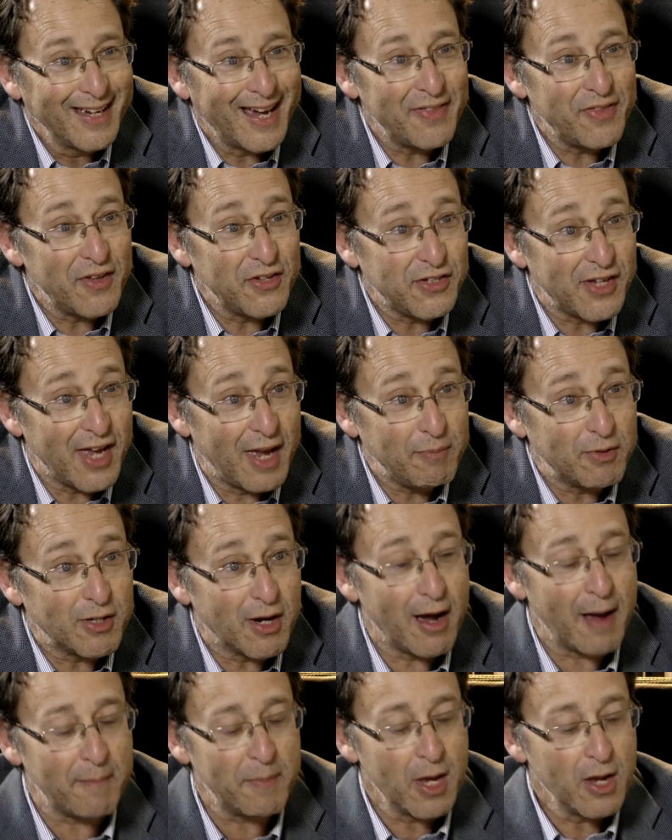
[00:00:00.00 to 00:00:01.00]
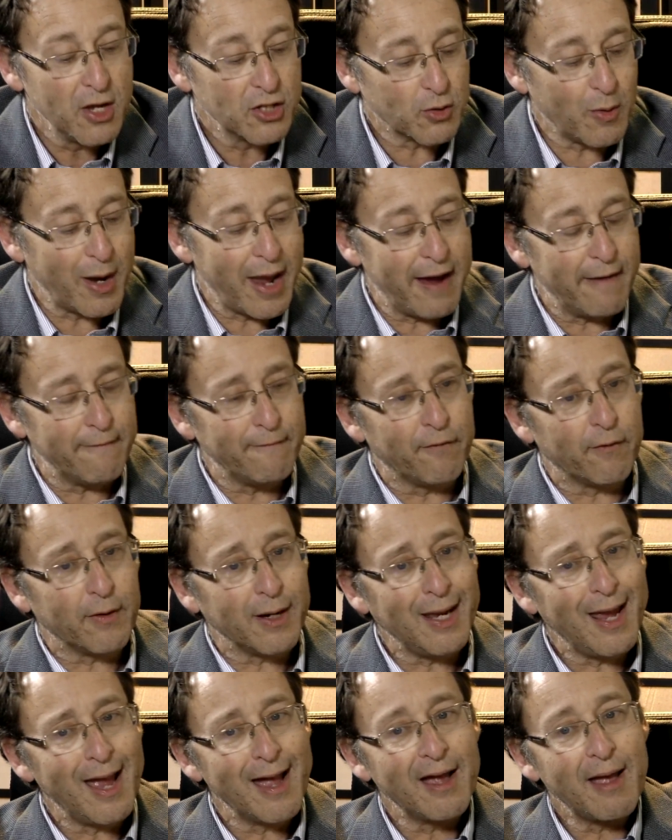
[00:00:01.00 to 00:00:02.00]
at the same time. So
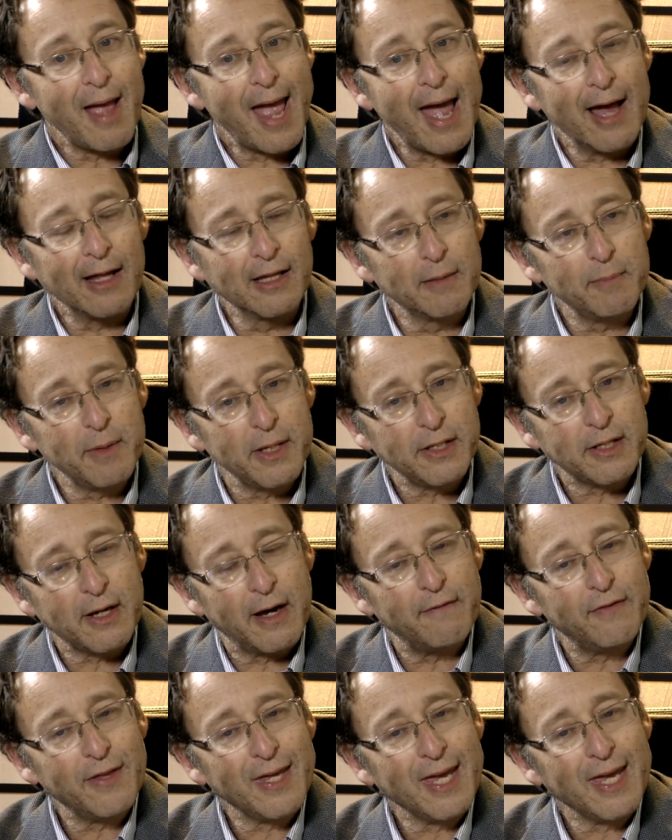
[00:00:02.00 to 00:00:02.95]
every element of